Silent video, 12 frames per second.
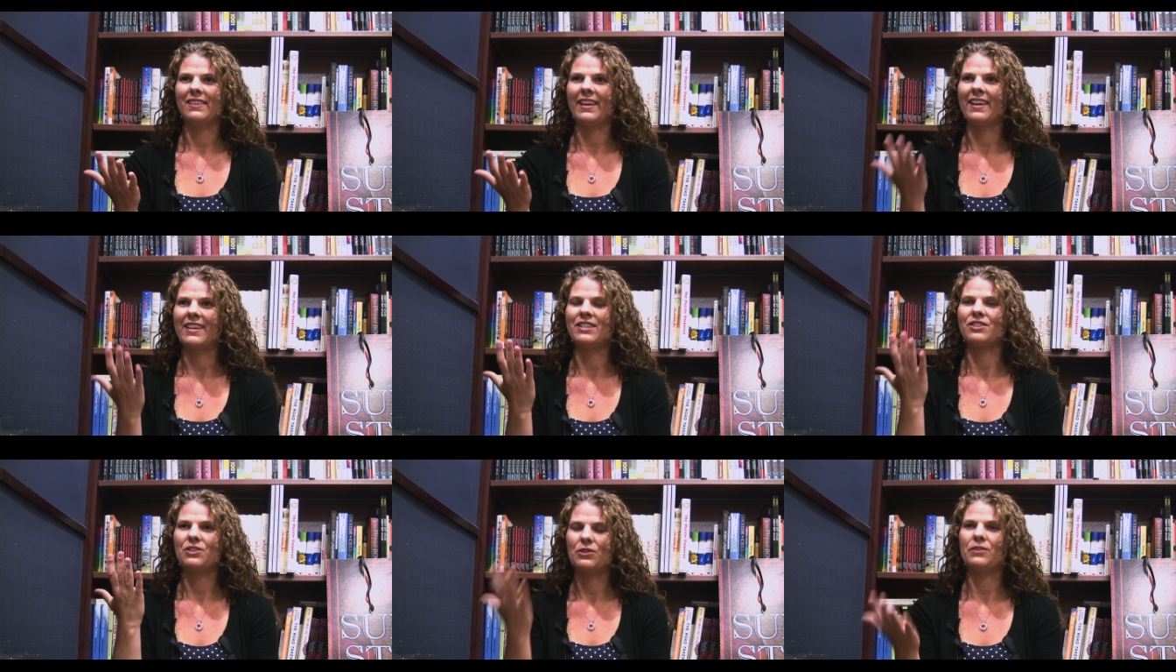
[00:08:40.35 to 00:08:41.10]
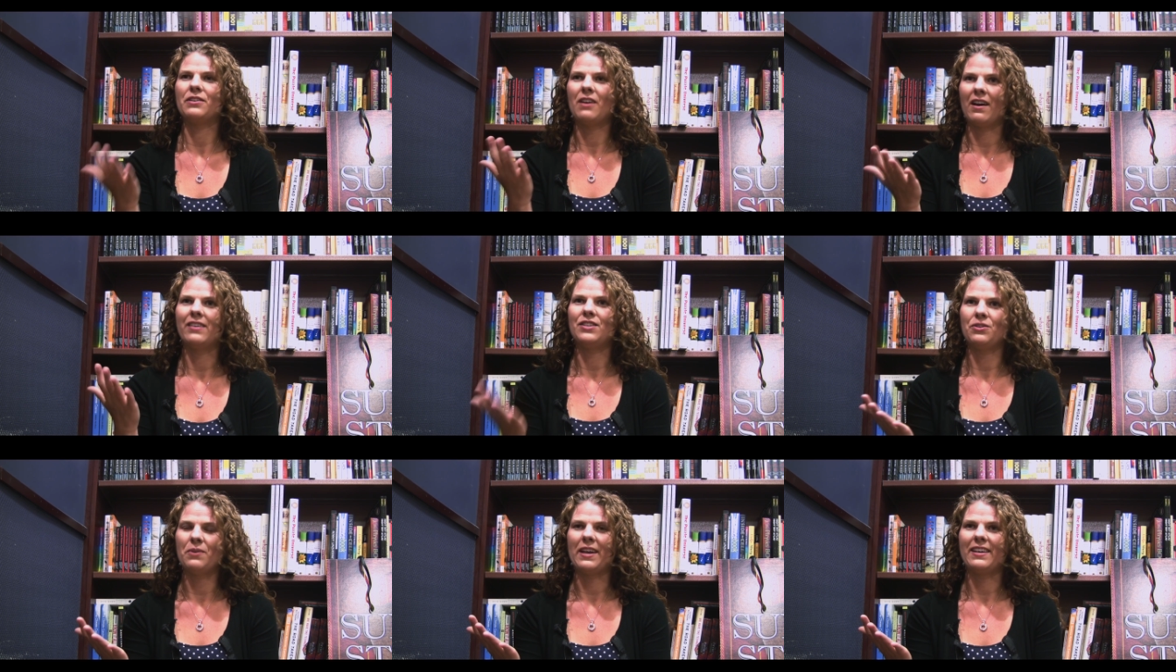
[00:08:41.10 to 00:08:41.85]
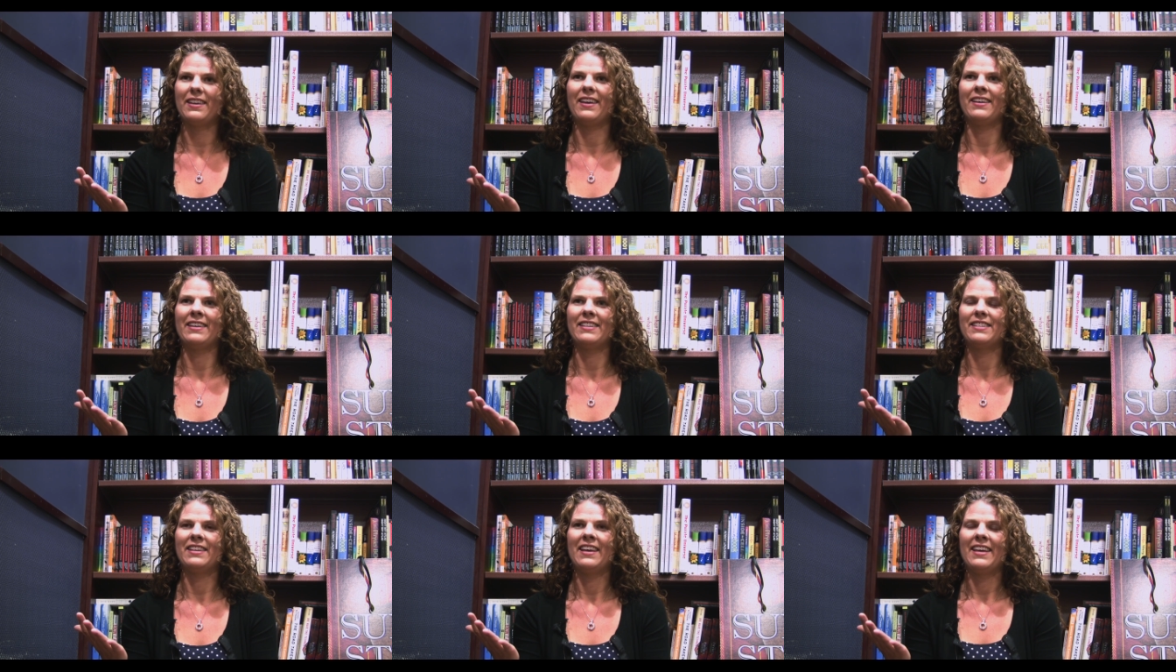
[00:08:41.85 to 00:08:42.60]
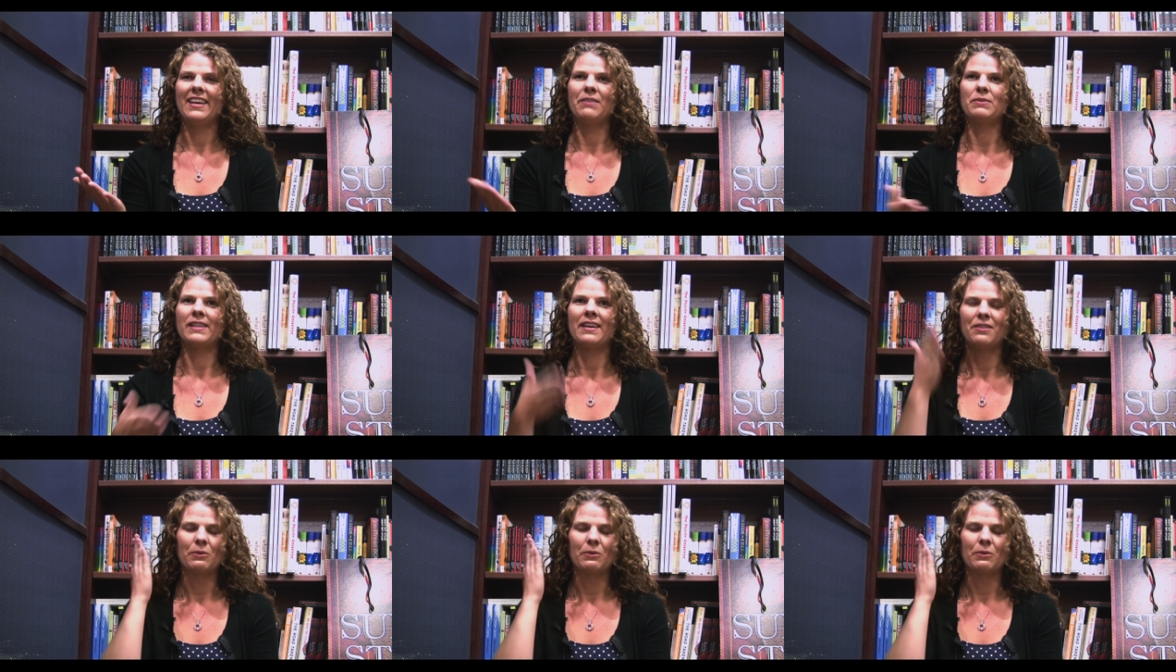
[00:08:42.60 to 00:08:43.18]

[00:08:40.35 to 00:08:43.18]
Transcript: Like, I just could not do it. And it was like